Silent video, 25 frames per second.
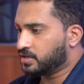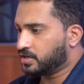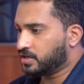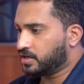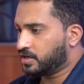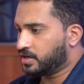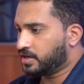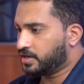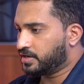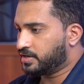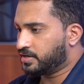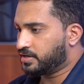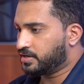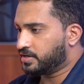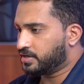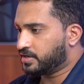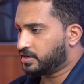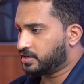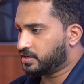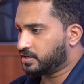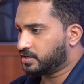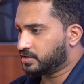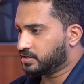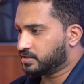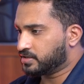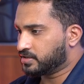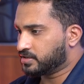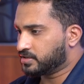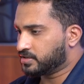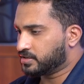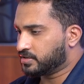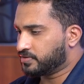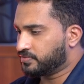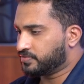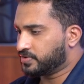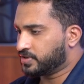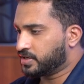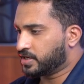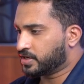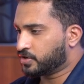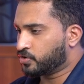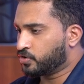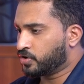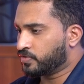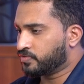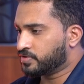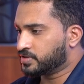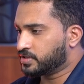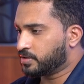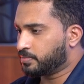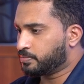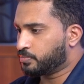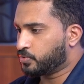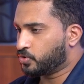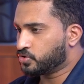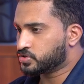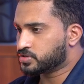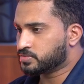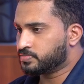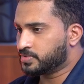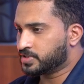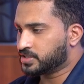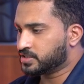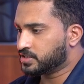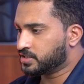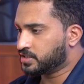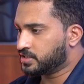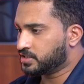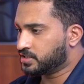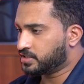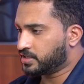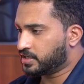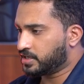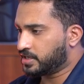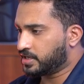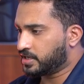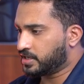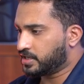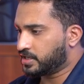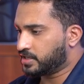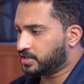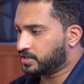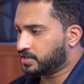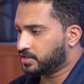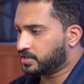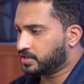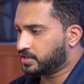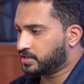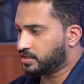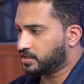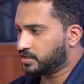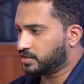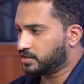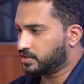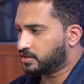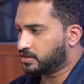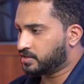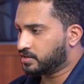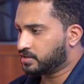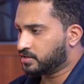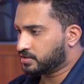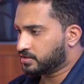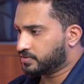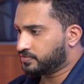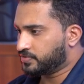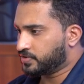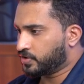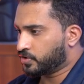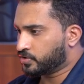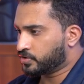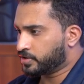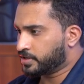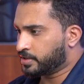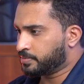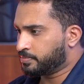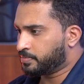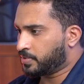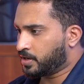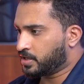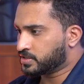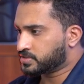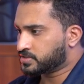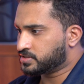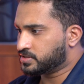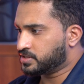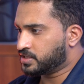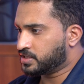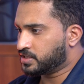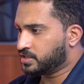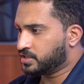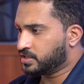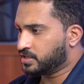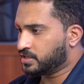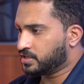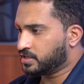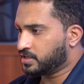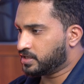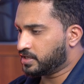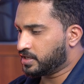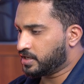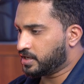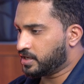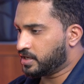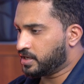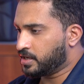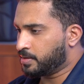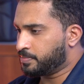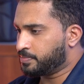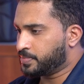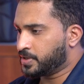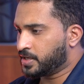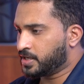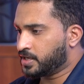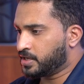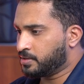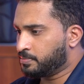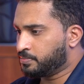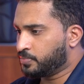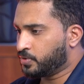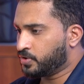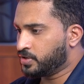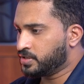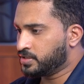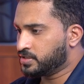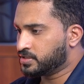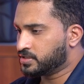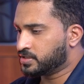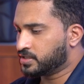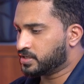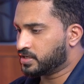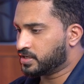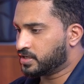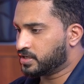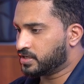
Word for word: And we are going with the post method, and we already passed the API endpoint.